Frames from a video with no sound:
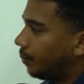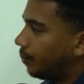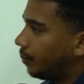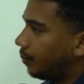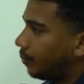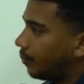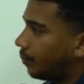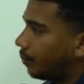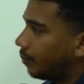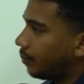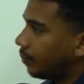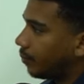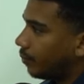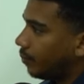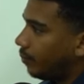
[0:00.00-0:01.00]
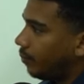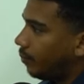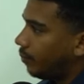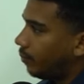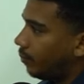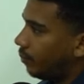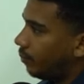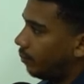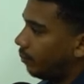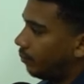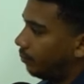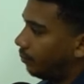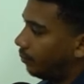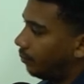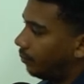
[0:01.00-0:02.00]

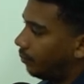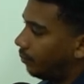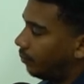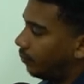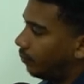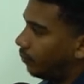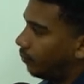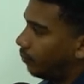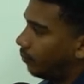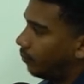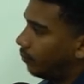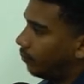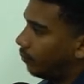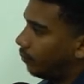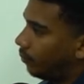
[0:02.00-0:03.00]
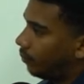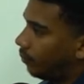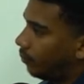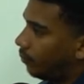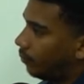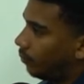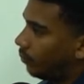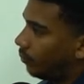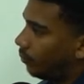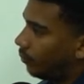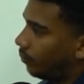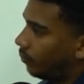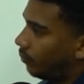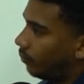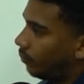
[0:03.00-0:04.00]

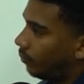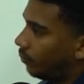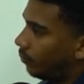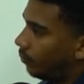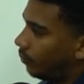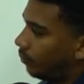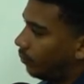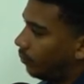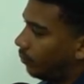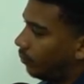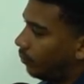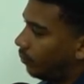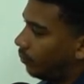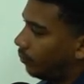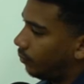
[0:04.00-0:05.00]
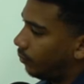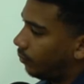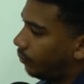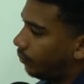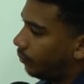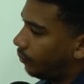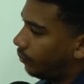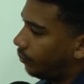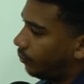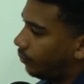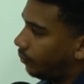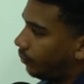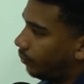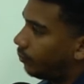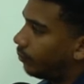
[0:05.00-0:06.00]

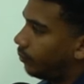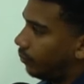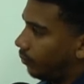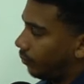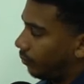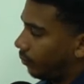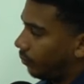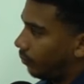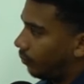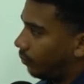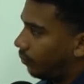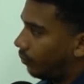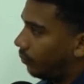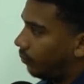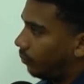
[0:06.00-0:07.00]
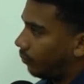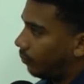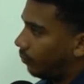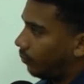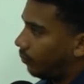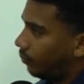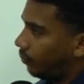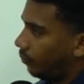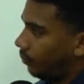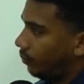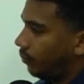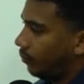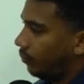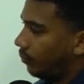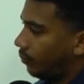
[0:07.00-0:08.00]
(not speaking)